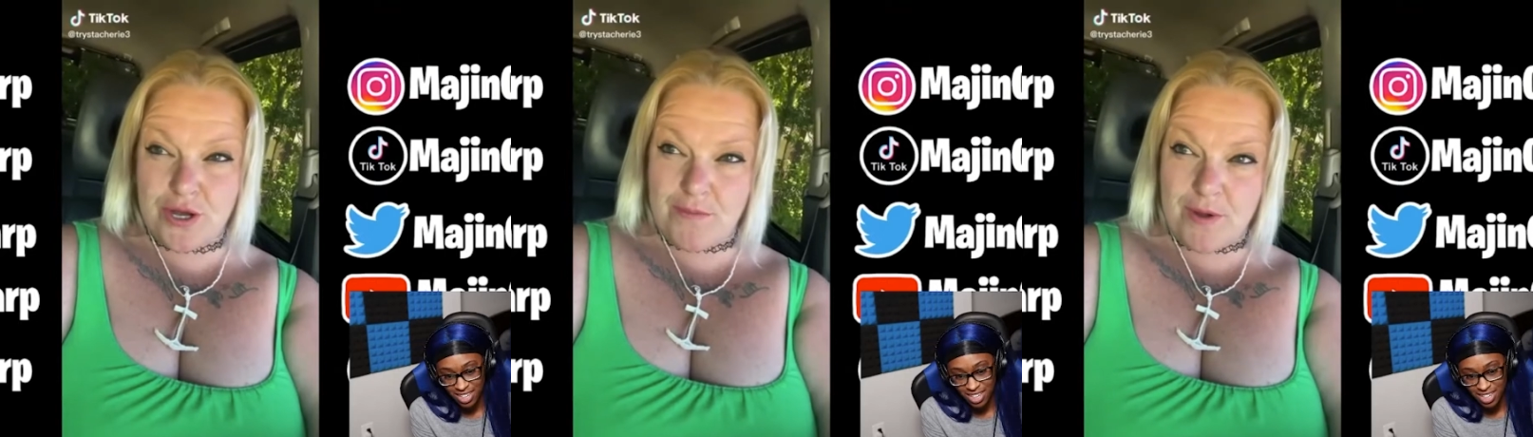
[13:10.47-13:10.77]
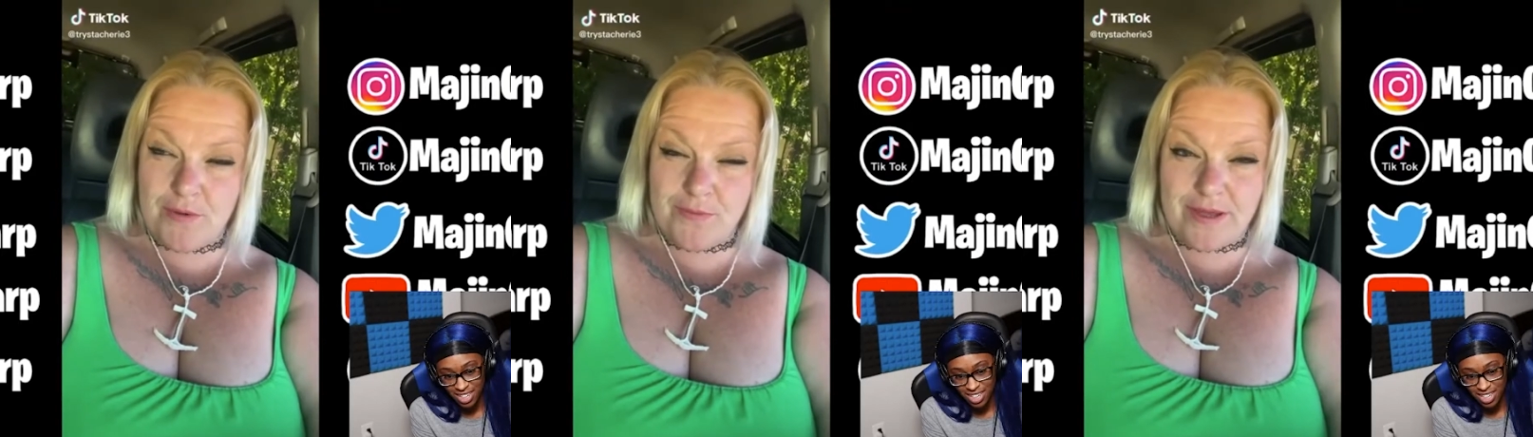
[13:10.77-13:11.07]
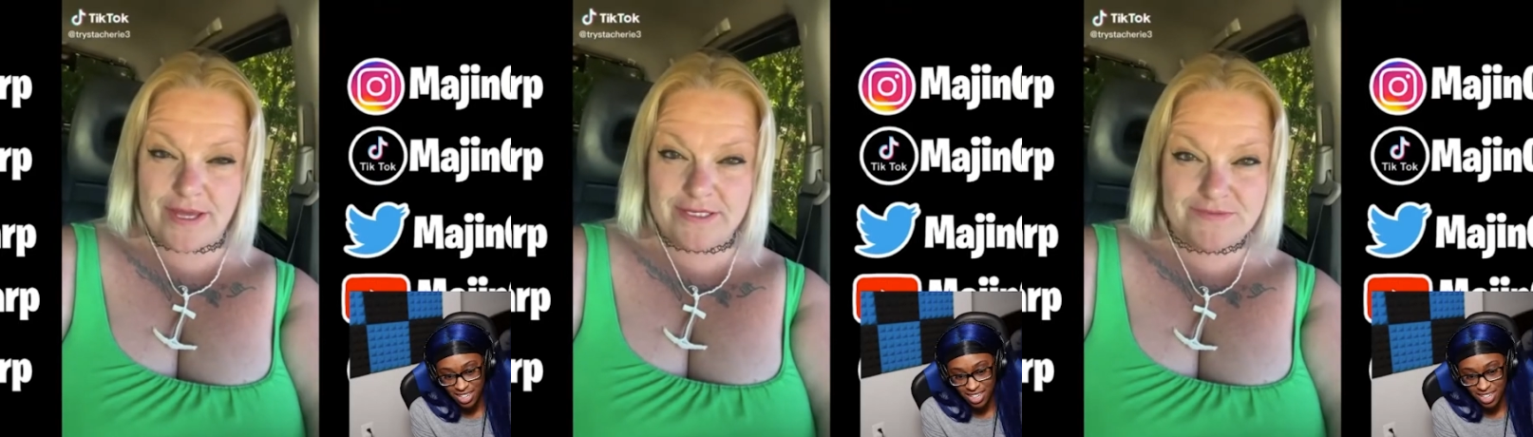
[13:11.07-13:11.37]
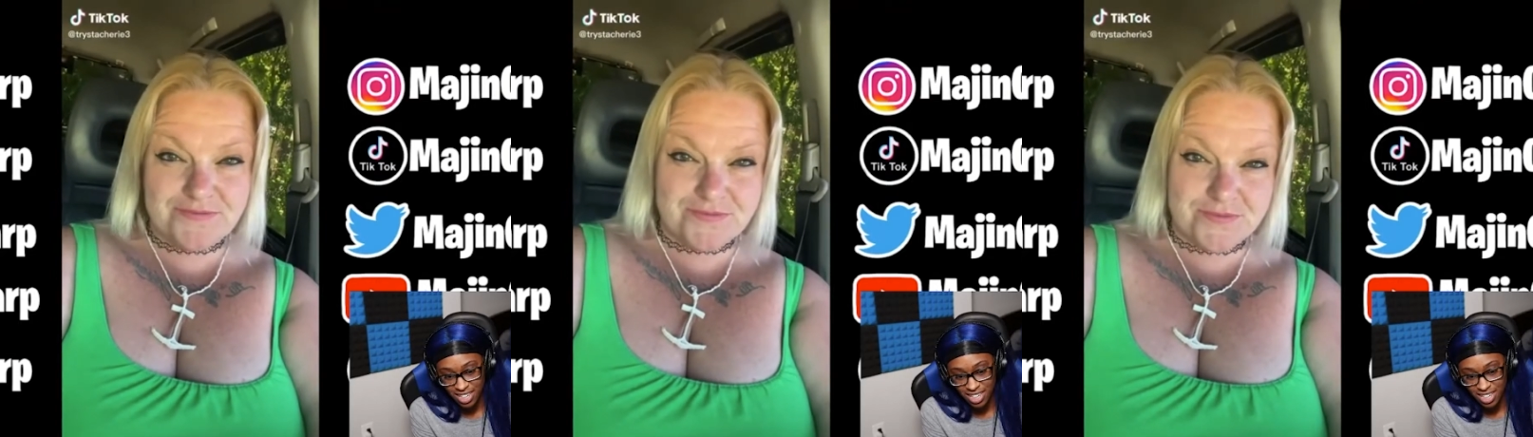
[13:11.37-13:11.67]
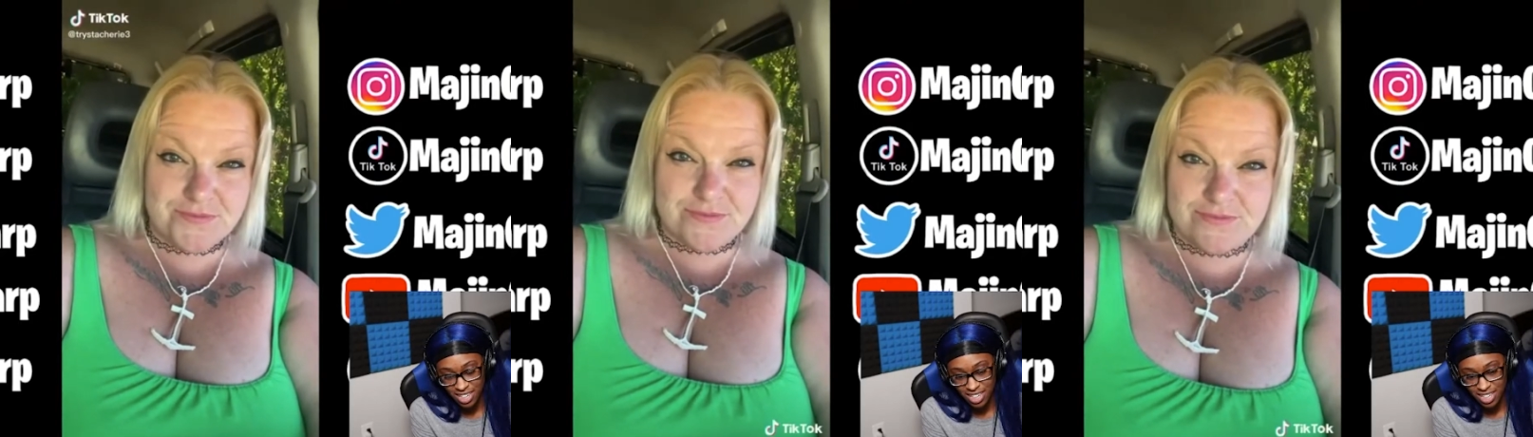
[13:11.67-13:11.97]
Speaker 1: Come on, man.
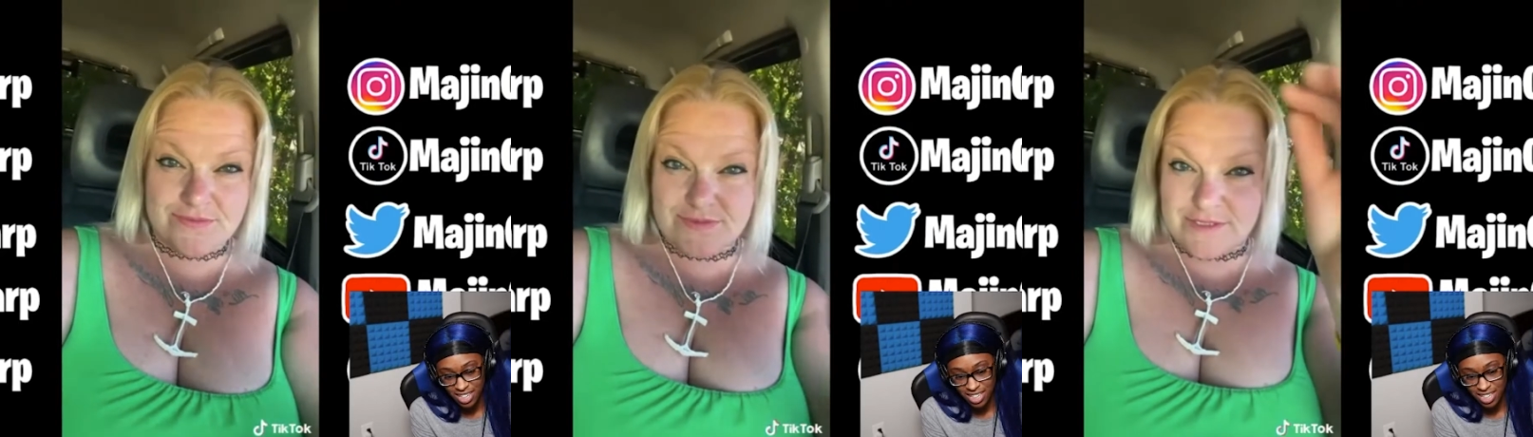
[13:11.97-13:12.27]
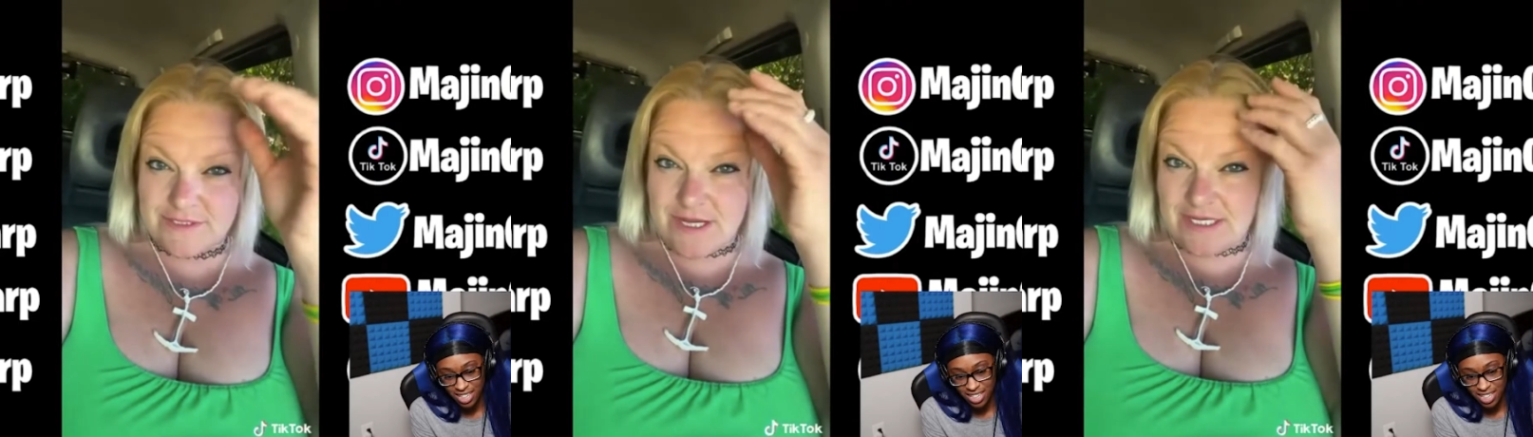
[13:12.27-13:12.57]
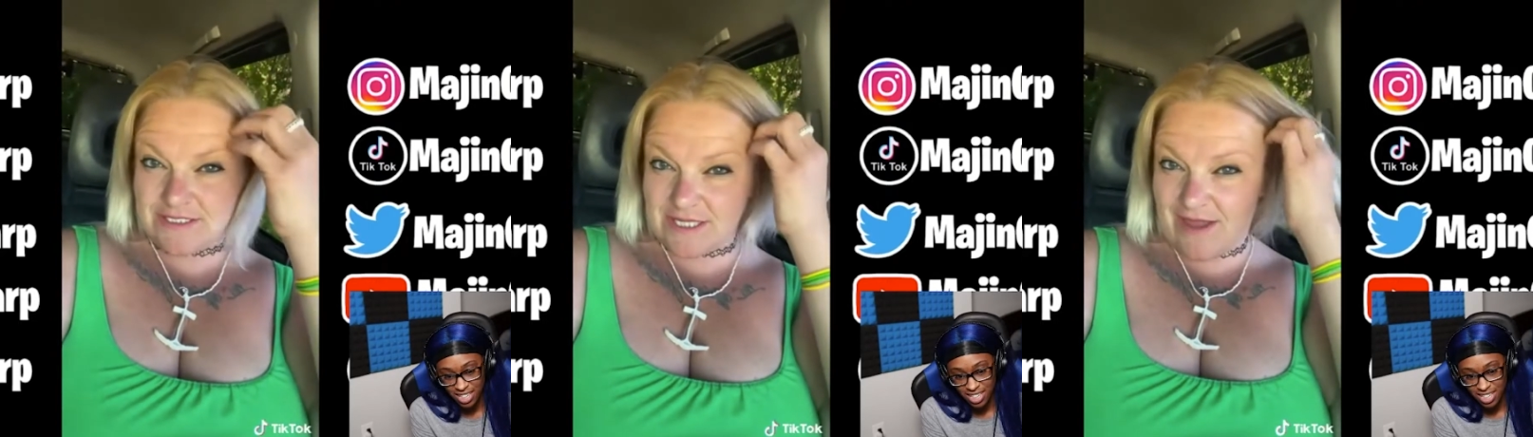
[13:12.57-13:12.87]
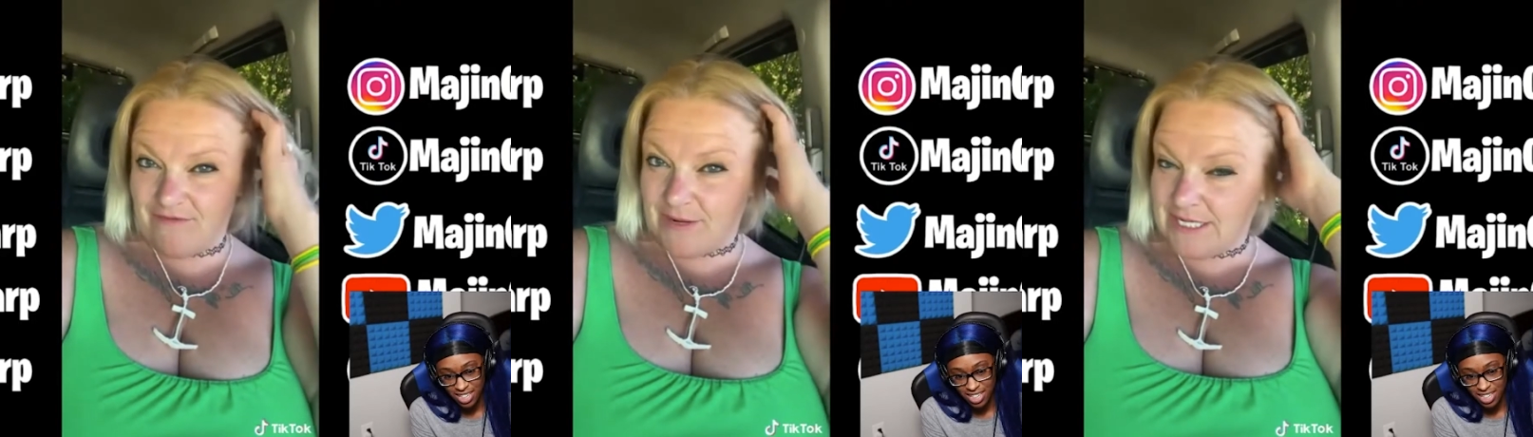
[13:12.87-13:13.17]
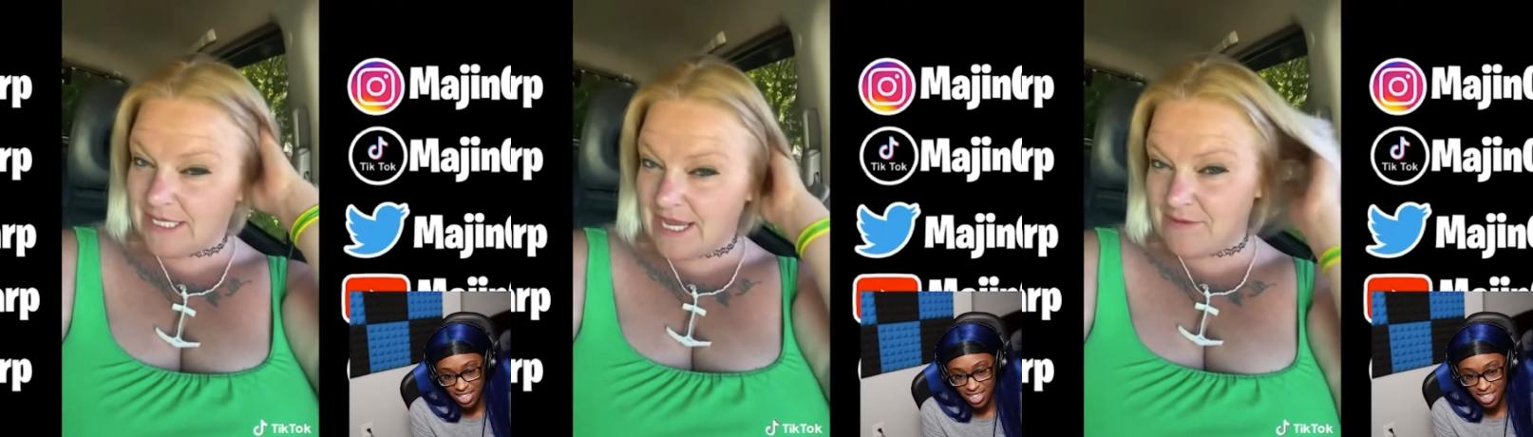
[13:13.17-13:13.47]
I see
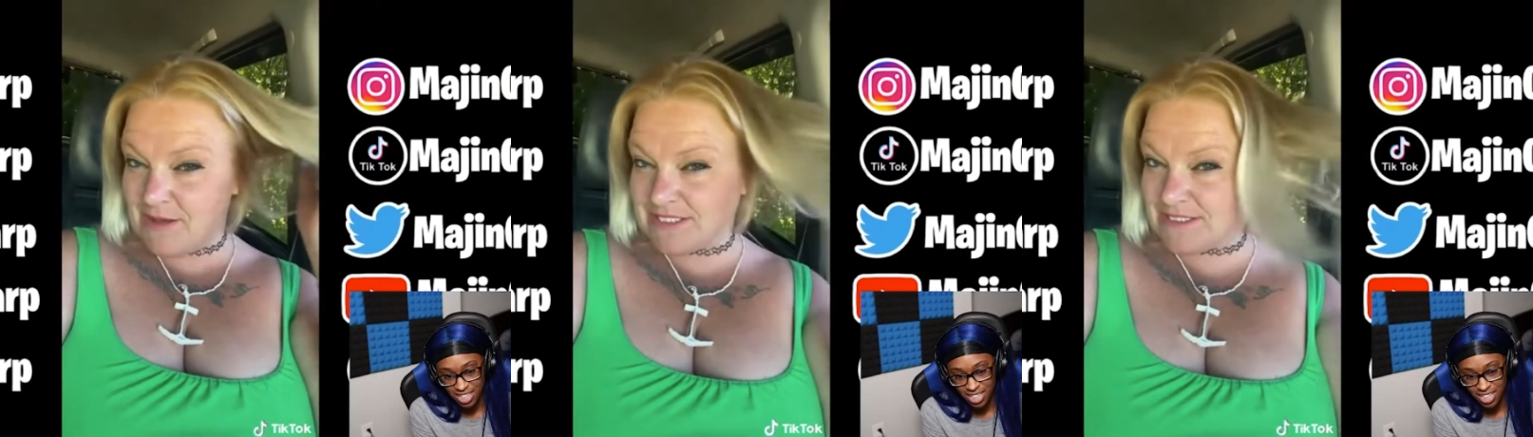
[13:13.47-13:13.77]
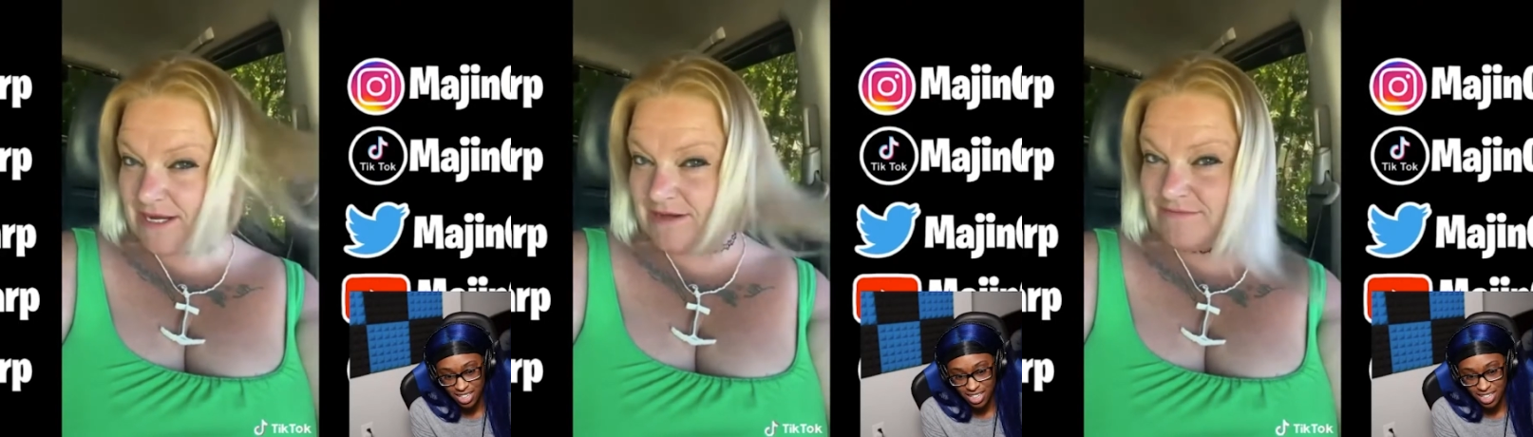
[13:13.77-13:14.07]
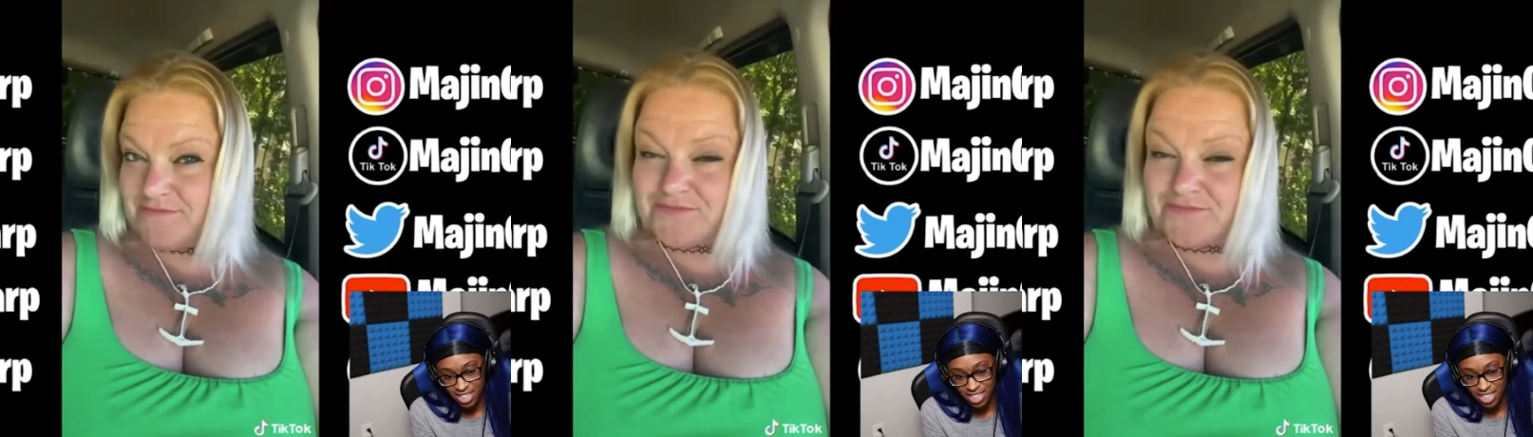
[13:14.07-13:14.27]
everybody liking my stuff.